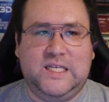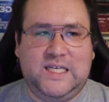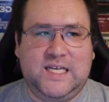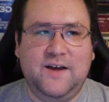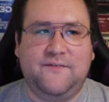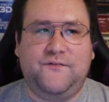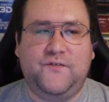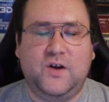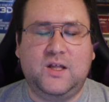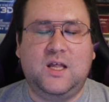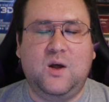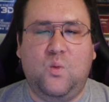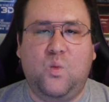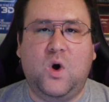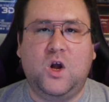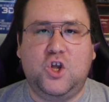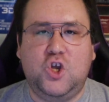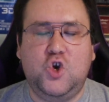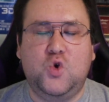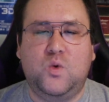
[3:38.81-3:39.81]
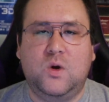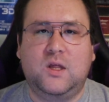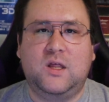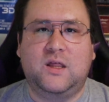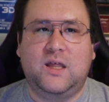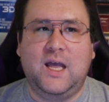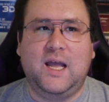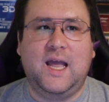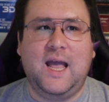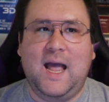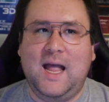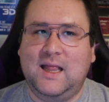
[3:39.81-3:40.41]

different than what you would think.